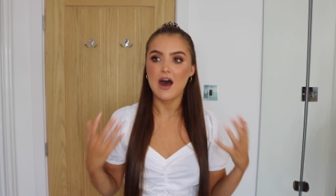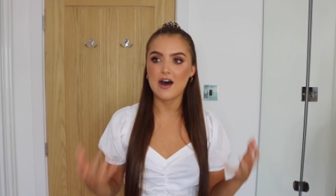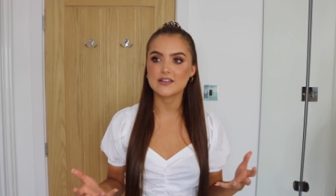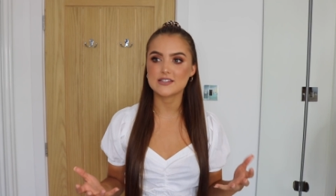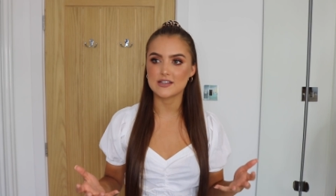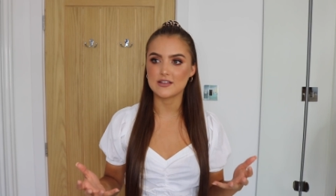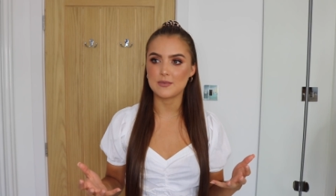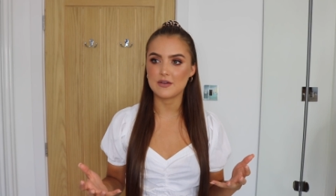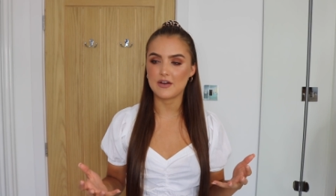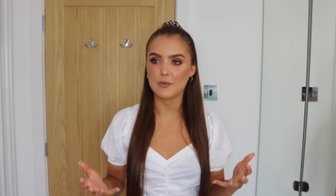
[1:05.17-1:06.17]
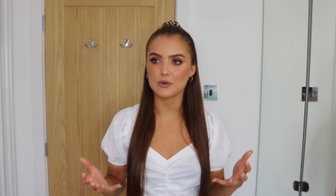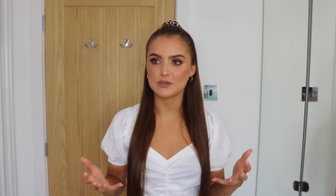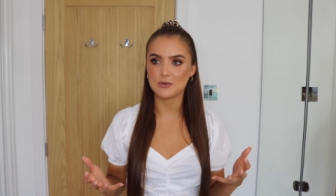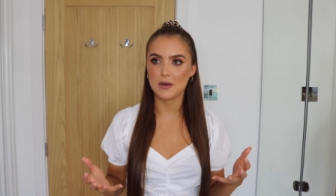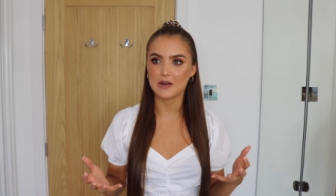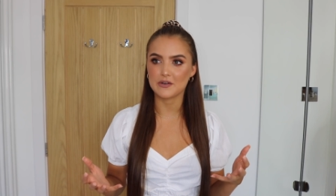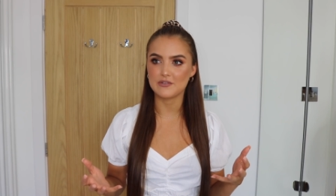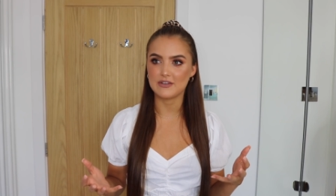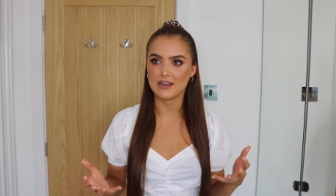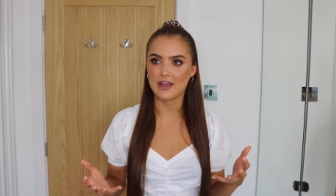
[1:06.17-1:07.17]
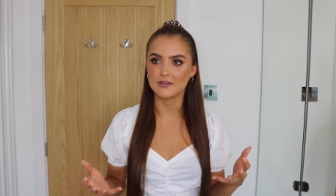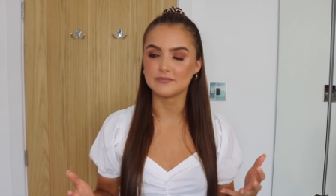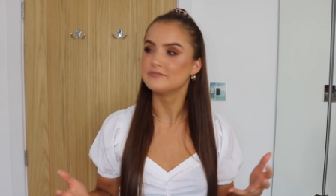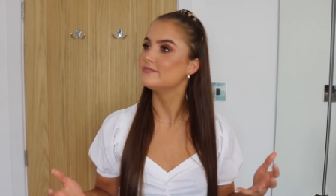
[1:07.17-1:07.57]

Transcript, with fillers: asking them if I want to work on a video.